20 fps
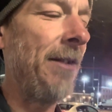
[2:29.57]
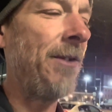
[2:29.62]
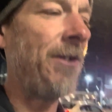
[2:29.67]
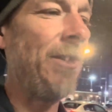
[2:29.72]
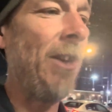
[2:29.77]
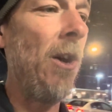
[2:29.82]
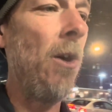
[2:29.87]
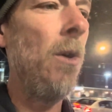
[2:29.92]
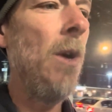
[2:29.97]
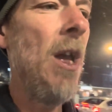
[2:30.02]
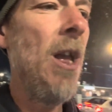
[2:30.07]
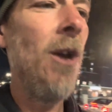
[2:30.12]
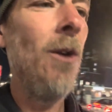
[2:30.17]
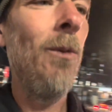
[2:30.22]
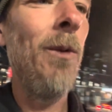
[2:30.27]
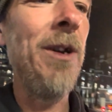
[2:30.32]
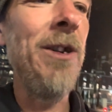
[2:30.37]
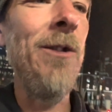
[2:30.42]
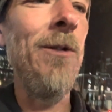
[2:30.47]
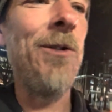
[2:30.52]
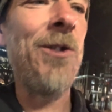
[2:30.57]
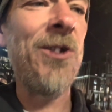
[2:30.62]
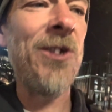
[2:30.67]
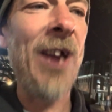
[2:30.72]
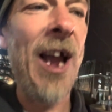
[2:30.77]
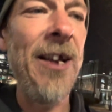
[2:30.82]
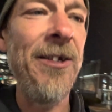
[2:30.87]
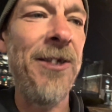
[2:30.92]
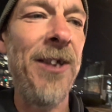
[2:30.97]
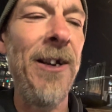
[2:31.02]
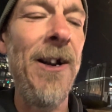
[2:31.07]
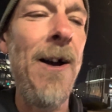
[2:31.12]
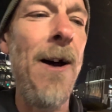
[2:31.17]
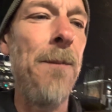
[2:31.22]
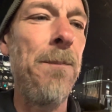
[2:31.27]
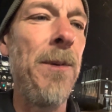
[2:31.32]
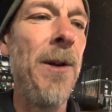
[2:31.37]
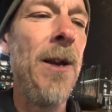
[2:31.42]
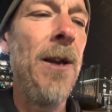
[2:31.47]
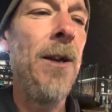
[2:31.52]
So when you slice it
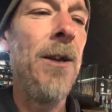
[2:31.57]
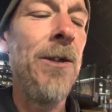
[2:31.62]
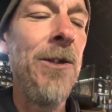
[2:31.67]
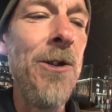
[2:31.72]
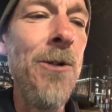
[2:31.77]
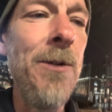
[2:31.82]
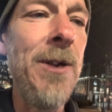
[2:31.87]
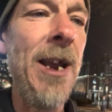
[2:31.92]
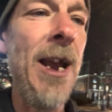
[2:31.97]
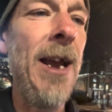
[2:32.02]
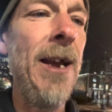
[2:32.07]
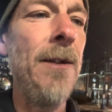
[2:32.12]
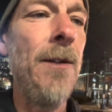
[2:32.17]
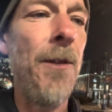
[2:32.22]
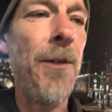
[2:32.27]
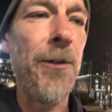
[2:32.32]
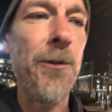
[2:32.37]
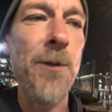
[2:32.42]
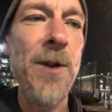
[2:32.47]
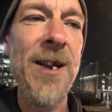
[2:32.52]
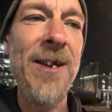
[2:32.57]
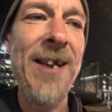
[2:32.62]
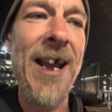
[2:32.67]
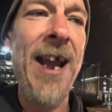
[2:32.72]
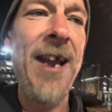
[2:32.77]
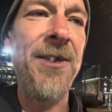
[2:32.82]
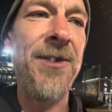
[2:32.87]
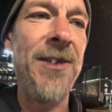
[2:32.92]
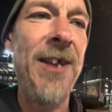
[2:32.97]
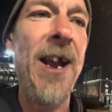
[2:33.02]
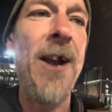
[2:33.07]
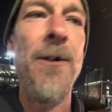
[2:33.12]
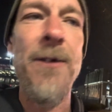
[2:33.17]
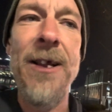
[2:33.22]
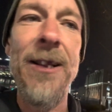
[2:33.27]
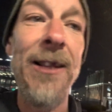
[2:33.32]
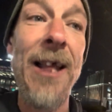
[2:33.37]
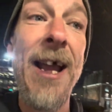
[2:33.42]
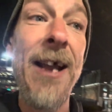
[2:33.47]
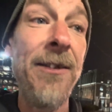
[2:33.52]
up, you get 3 days there. In
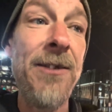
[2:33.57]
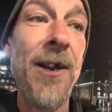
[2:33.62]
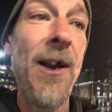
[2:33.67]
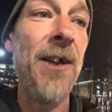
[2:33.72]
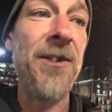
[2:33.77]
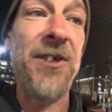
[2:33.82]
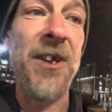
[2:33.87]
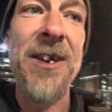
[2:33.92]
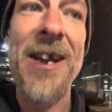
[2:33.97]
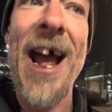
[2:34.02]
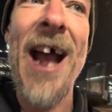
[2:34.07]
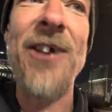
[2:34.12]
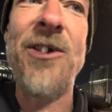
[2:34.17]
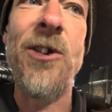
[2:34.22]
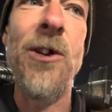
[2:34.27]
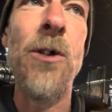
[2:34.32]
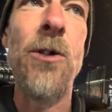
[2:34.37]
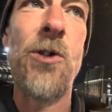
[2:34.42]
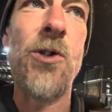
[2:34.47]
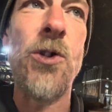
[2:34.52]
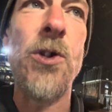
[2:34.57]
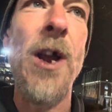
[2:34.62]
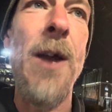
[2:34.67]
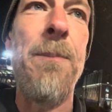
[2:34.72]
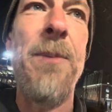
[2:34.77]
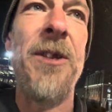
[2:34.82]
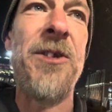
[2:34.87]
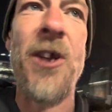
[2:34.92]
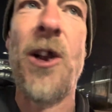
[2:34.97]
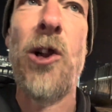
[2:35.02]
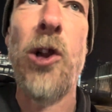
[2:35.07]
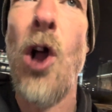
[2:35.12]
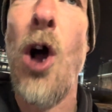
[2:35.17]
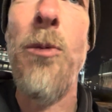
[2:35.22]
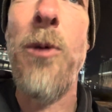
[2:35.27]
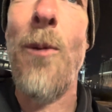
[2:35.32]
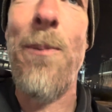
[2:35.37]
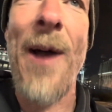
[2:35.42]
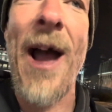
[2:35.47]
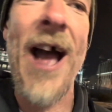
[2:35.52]
Atlanta, it's a national trip. It's a
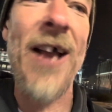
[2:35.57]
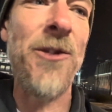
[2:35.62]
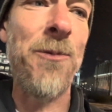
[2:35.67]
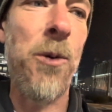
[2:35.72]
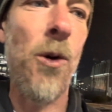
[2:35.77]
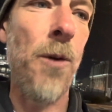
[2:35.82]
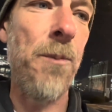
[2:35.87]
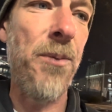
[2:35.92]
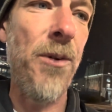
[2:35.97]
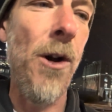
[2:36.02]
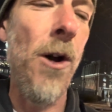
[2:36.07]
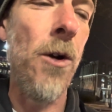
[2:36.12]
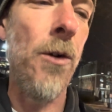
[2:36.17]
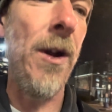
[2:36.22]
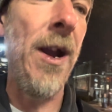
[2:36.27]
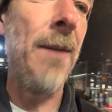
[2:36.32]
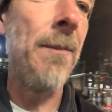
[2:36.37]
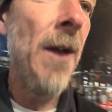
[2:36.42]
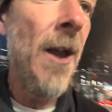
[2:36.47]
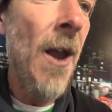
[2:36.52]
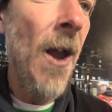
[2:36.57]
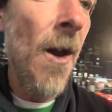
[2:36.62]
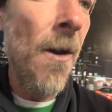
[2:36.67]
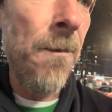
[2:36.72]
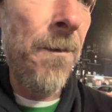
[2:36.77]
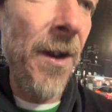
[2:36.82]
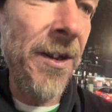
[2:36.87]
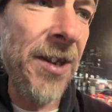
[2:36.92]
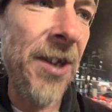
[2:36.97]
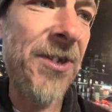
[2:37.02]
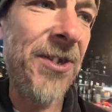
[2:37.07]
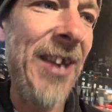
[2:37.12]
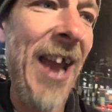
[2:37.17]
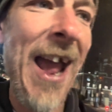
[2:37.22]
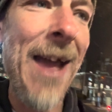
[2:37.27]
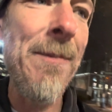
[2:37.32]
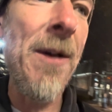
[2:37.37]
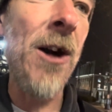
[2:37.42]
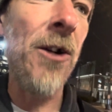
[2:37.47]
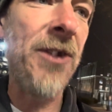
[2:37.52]
global passport program. Visits to
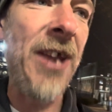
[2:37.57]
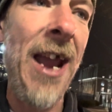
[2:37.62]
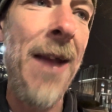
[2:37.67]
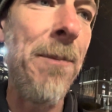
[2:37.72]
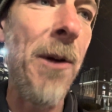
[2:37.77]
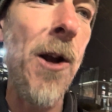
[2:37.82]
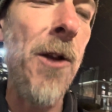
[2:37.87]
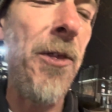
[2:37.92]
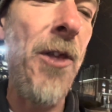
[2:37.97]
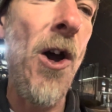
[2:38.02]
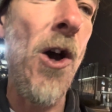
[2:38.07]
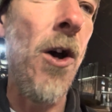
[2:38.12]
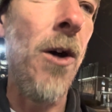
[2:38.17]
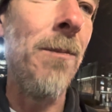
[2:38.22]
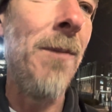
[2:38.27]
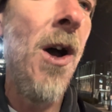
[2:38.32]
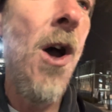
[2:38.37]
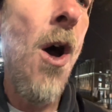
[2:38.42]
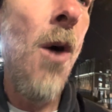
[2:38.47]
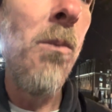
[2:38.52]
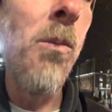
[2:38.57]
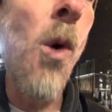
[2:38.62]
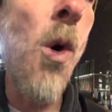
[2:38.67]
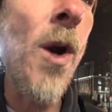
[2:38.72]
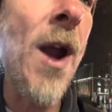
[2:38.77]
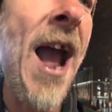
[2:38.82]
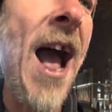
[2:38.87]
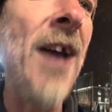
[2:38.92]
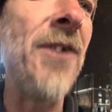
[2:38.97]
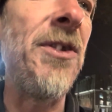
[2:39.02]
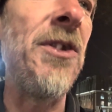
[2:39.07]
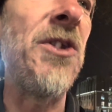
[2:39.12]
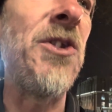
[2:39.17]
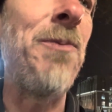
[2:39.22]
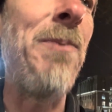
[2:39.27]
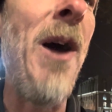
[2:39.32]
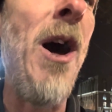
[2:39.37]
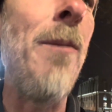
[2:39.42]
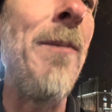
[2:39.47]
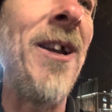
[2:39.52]
MLK Birth Home, Morehouse and
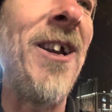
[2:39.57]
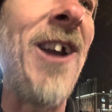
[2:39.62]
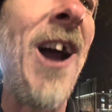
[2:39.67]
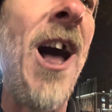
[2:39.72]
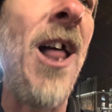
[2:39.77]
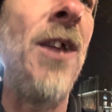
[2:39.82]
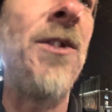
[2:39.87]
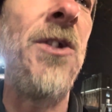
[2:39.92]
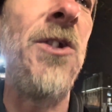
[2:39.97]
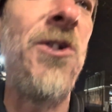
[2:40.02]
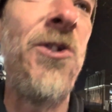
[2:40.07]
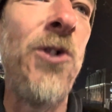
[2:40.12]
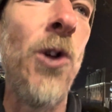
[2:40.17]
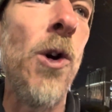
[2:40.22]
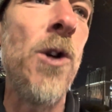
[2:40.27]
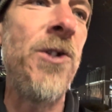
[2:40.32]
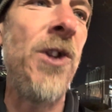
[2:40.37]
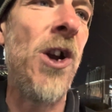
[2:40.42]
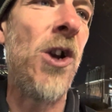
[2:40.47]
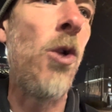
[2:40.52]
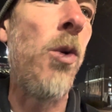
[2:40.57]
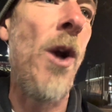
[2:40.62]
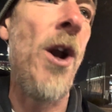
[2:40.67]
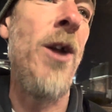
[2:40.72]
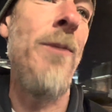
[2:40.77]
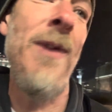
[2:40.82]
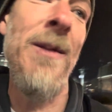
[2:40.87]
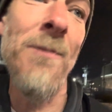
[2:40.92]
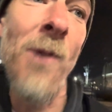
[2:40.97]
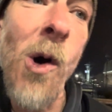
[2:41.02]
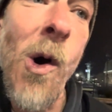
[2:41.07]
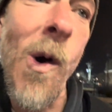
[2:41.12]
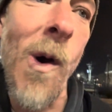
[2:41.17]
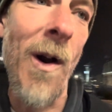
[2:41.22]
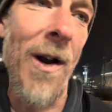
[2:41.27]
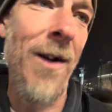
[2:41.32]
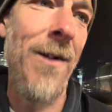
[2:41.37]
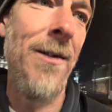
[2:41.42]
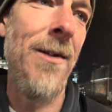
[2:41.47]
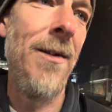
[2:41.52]
Spelman Colleges, Georgia Aquarium, and more.